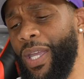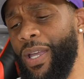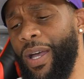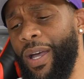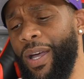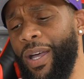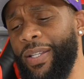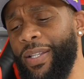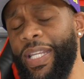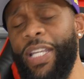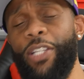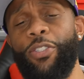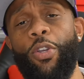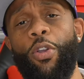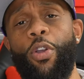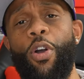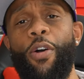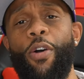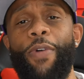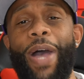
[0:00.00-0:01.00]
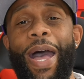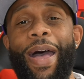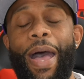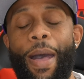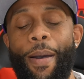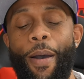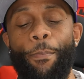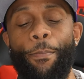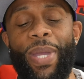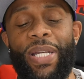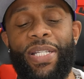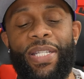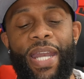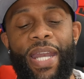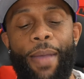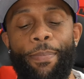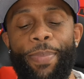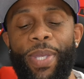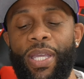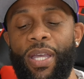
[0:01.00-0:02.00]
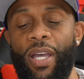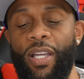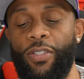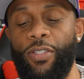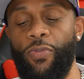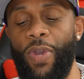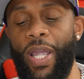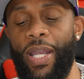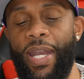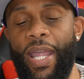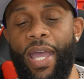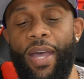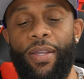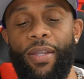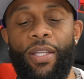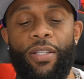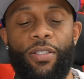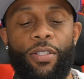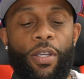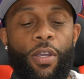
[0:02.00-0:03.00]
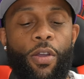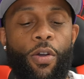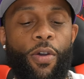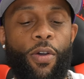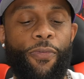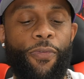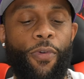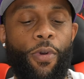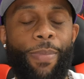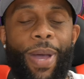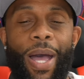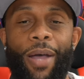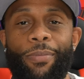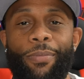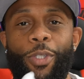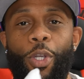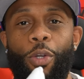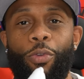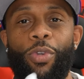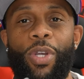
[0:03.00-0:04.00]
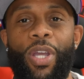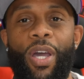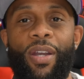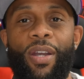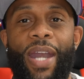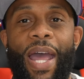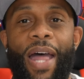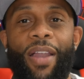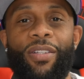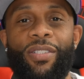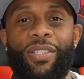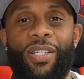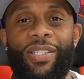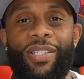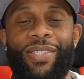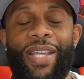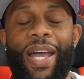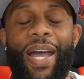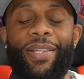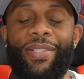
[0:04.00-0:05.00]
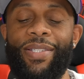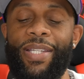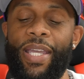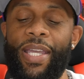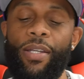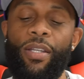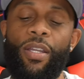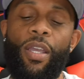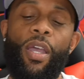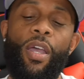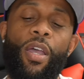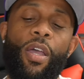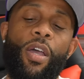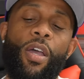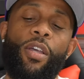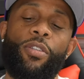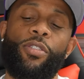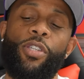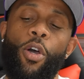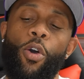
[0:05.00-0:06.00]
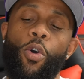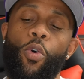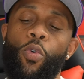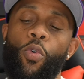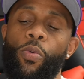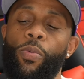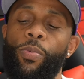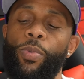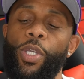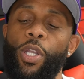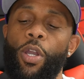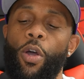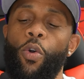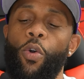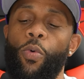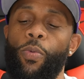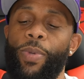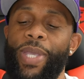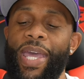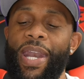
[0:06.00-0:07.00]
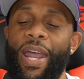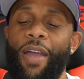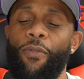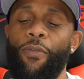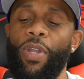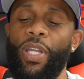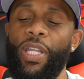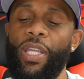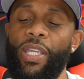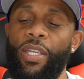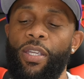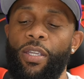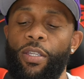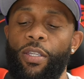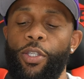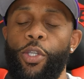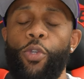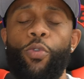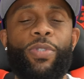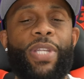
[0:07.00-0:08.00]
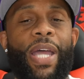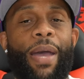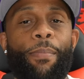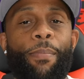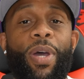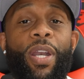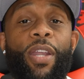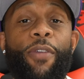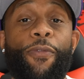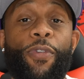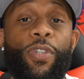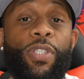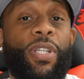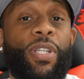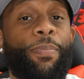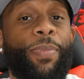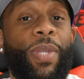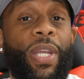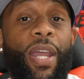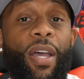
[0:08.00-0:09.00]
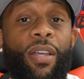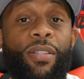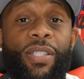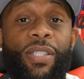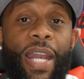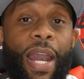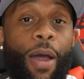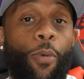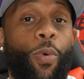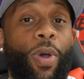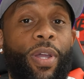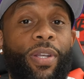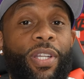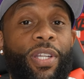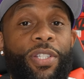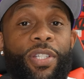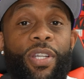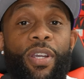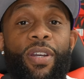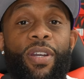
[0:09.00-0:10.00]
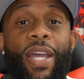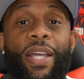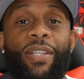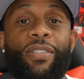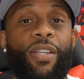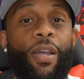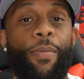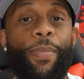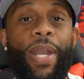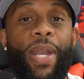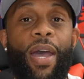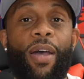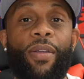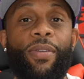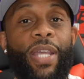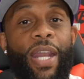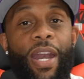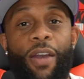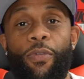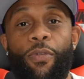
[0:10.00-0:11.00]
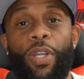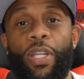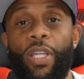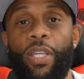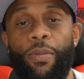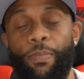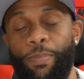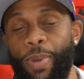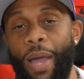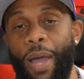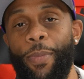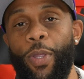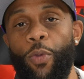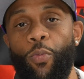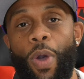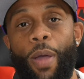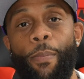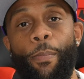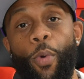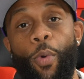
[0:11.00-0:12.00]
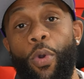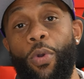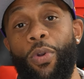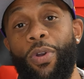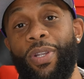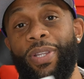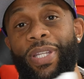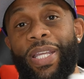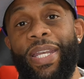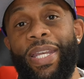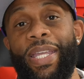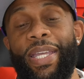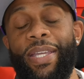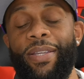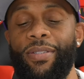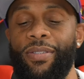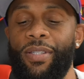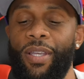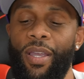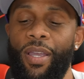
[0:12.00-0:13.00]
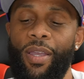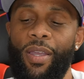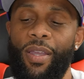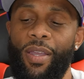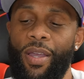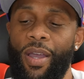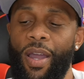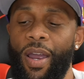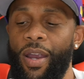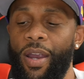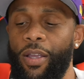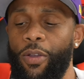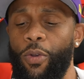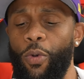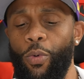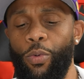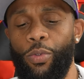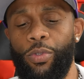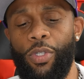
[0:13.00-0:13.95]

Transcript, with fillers: Uh, these are going, I, will mention that because right now these are going for about, you know, $300 in a size 10. So, you know, can I really use that money for something else that I want this year that's coming out that I really probably want more than these? All right, cool.